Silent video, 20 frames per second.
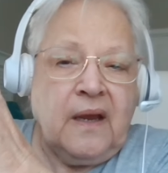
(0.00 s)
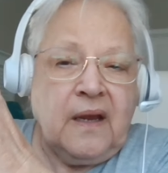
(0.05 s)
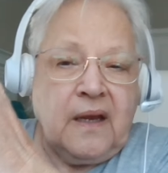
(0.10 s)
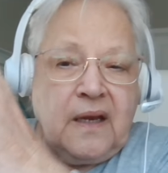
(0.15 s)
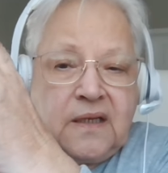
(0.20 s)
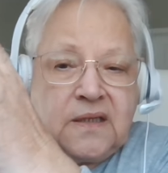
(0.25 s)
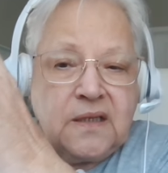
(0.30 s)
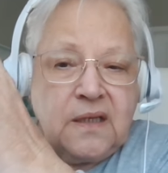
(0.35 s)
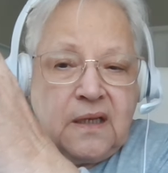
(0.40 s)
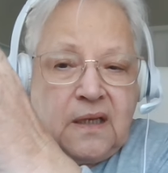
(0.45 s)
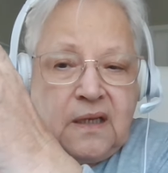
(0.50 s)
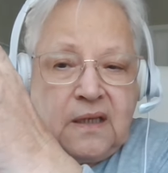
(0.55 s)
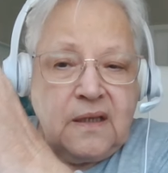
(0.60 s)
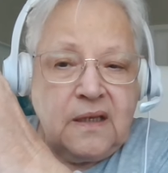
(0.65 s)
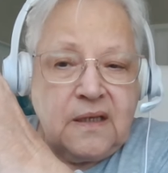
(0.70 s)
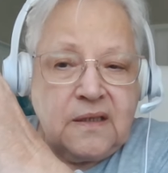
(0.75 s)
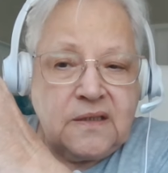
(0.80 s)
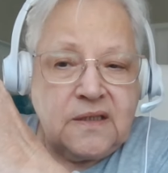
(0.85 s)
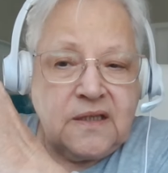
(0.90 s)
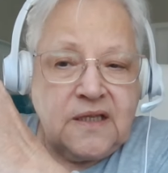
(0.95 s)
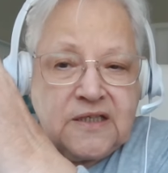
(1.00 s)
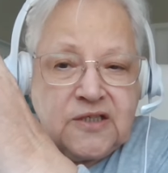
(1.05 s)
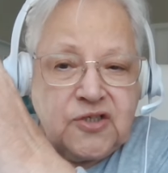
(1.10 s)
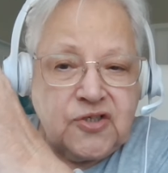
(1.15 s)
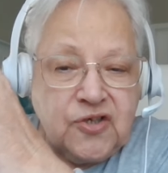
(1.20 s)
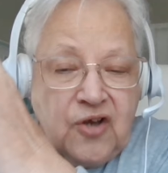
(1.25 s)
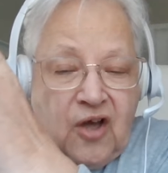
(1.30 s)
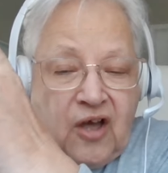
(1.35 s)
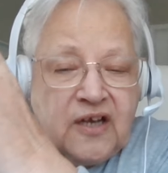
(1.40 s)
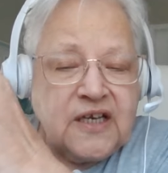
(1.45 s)
in, in that, that's
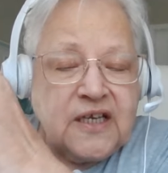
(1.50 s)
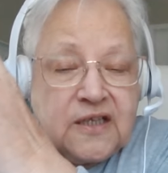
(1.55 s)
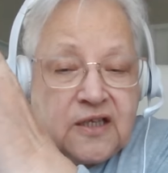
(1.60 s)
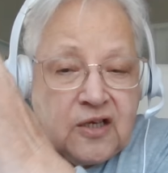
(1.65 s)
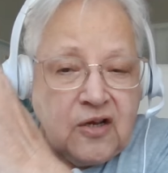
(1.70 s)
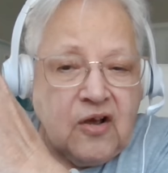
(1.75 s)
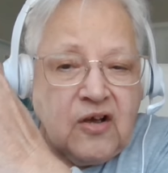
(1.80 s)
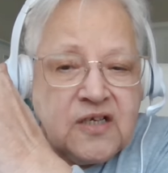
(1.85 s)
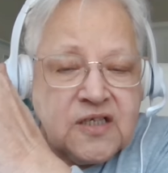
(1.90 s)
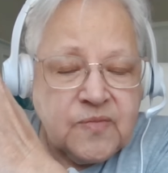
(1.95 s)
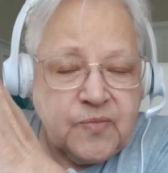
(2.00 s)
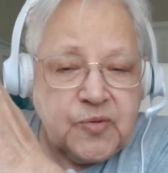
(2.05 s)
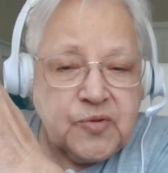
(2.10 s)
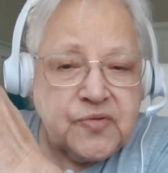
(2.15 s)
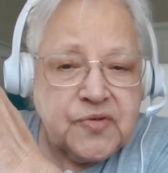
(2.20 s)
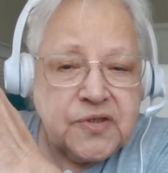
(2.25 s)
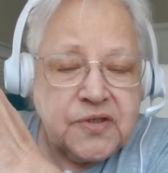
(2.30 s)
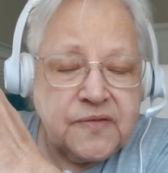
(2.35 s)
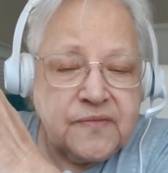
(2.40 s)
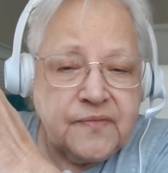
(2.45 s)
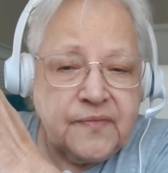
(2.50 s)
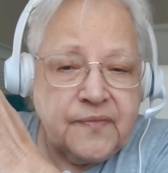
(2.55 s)
not in the Gospels.